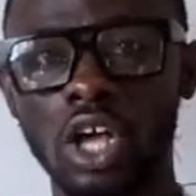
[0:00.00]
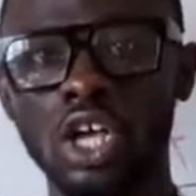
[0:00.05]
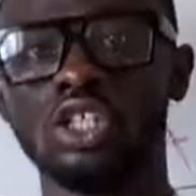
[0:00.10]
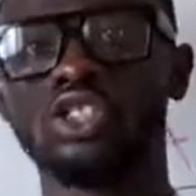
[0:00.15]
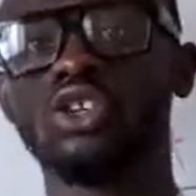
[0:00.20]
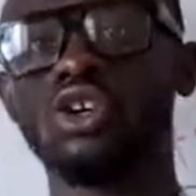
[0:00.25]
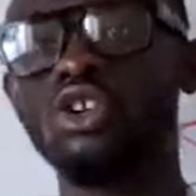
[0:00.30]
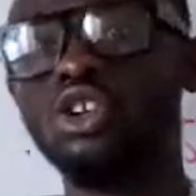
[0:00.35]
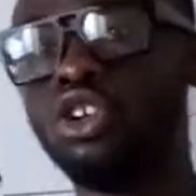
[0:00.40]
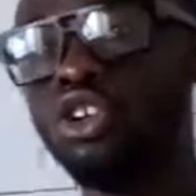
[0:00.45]

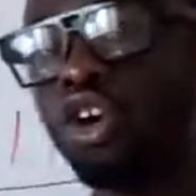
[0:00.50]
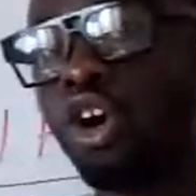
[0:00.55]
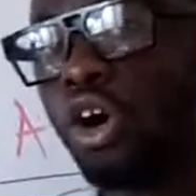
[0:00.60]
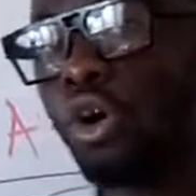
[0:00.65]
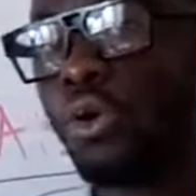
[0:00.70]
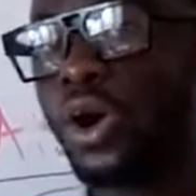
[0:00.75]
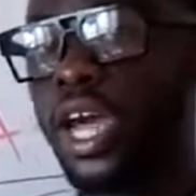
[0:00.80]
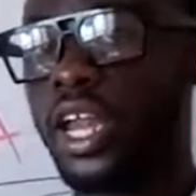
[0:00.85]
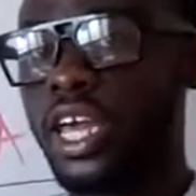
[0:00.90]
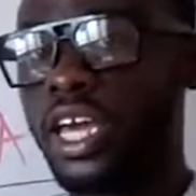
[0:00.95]
So you know
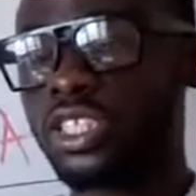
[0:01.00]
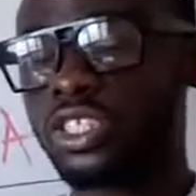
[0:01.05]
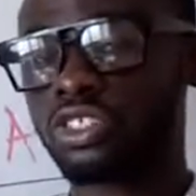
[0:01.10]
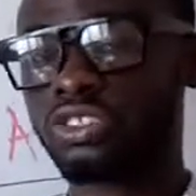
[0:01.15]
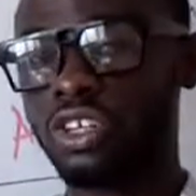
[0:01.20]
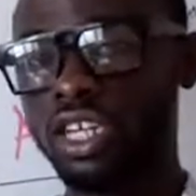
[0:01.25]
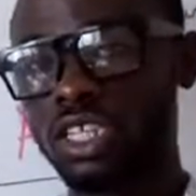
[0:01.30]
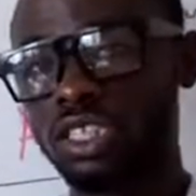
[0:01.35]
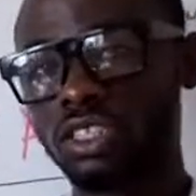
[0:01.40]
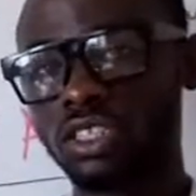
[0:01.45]
where the
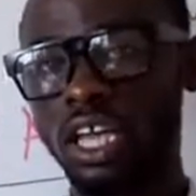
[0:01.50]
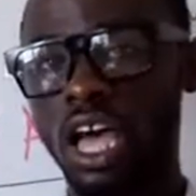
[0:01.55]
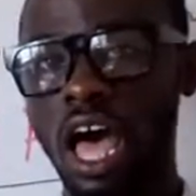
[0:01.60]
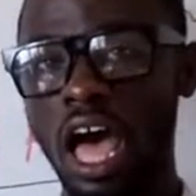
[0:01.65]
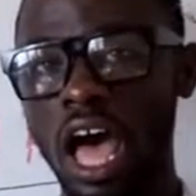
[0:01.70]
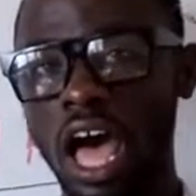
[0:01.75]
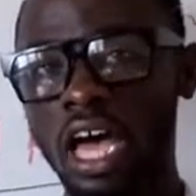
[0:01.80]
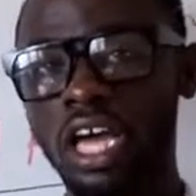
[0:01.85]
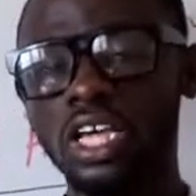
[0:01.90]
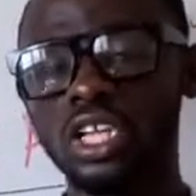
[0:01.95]
strengths
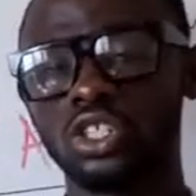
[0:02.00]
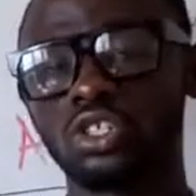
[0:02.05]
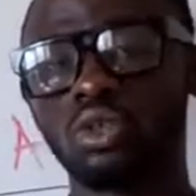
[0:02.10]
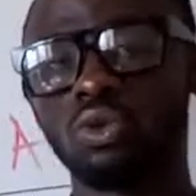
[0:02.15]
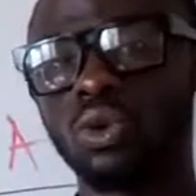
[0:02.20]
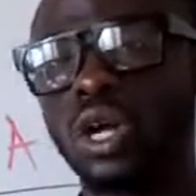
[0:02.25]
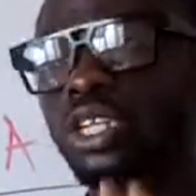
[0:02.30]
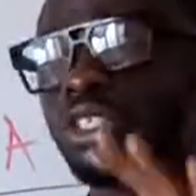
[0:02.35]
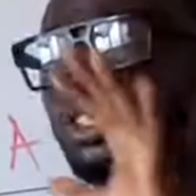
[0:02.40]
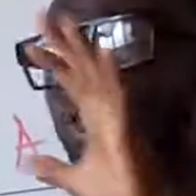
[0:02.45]
are. So
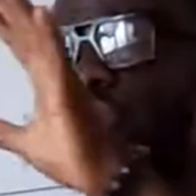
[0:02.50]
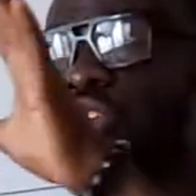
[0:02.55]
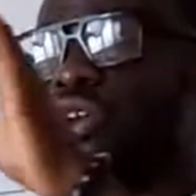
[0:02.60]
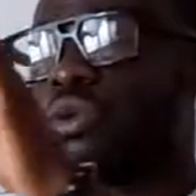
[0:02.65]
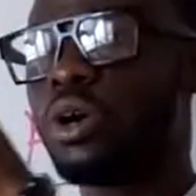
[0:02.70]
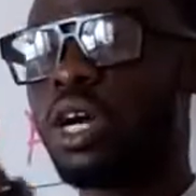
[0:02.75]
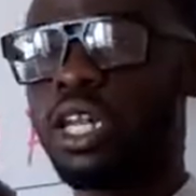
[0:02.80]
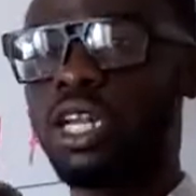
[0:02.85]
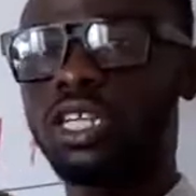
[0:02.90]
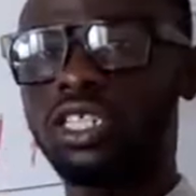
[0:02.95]
once you know
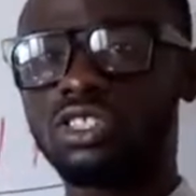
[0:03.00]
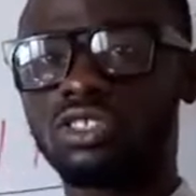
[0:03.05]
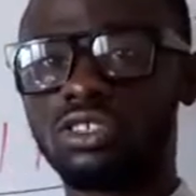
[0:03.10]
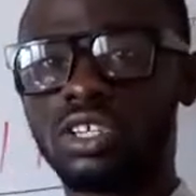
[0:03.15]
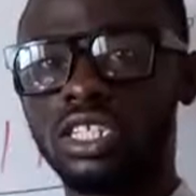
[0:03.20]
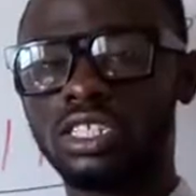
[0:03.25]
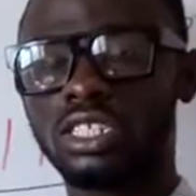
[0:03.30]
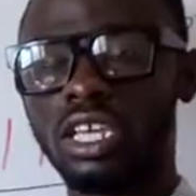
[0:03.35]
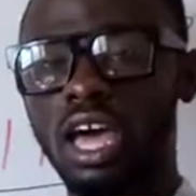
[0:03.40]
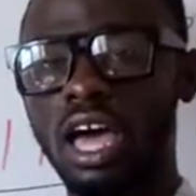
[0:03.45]
where the
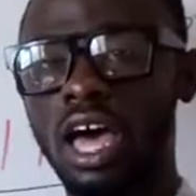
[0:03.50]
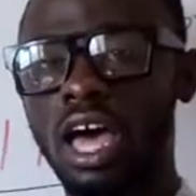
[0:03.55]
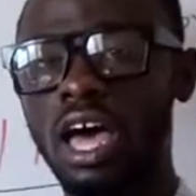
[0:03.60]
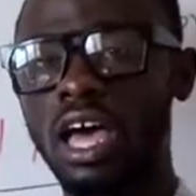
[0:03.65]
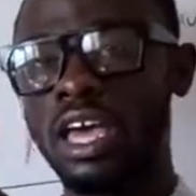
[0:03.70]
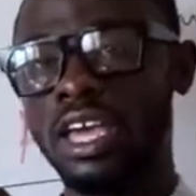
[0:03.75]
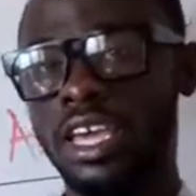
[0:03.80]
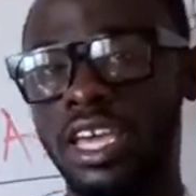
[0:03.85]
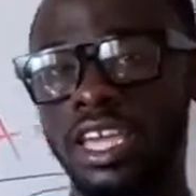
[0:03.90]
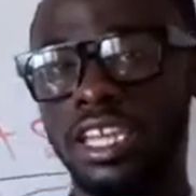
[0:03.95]
strengths are,
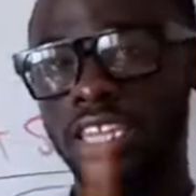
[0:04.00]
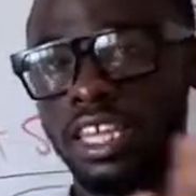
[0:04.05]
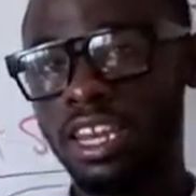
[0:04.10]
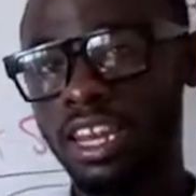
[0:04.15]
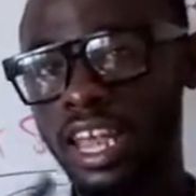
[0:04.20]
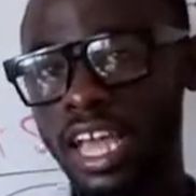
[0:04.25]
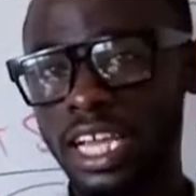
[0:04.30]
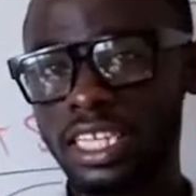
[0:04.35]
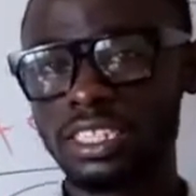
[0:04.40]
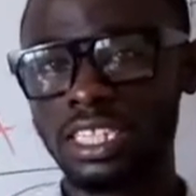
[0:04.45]
in the
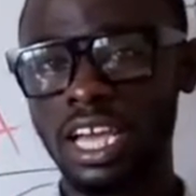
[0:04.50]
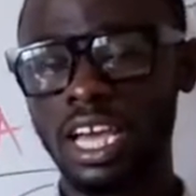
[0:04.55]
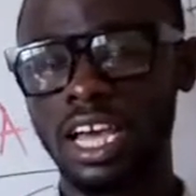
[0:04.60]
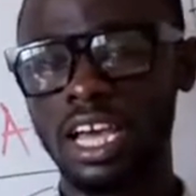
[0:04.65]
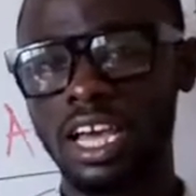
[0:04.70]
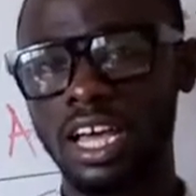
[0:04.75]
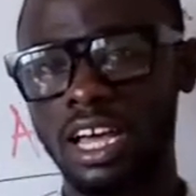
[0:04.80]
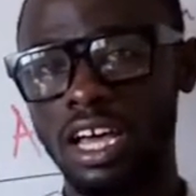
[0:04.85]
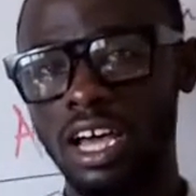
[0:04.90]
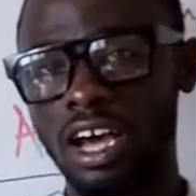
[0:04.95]
next
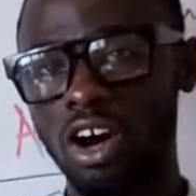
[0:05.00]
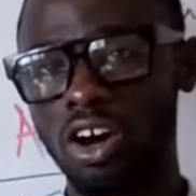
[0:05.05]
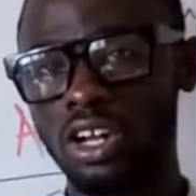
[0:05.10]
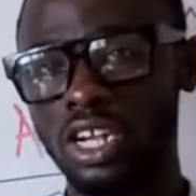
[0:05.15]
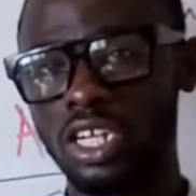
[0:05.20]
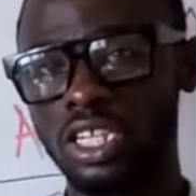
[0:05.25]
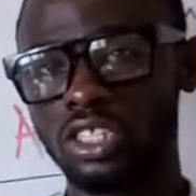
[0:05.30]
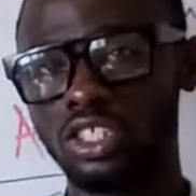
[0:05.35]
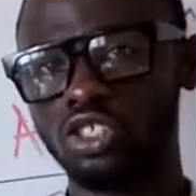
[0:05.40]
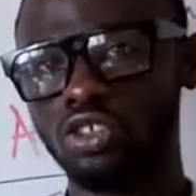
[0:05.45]

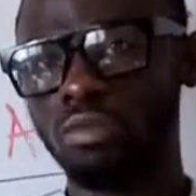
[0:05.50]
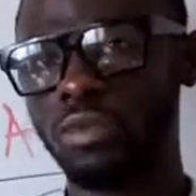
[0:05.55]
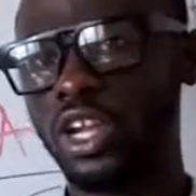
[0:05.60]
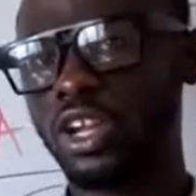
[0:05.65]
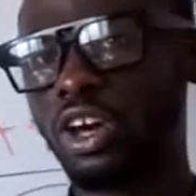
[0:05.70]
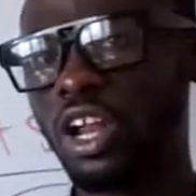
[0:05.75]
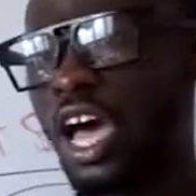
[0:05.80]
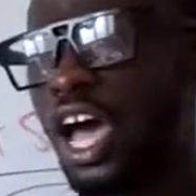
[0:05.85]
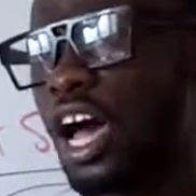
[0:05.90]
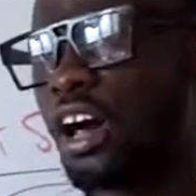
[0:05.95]
audit, you may
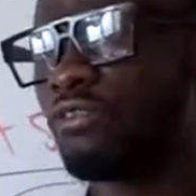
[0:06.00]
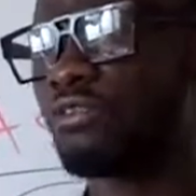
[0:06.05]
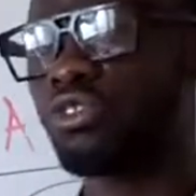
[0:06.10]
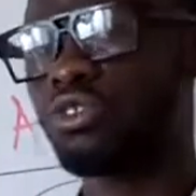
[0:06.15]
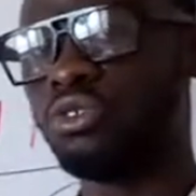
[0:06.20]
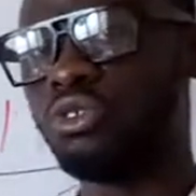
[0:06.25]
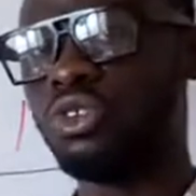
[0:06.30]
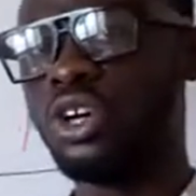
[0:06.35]
not have to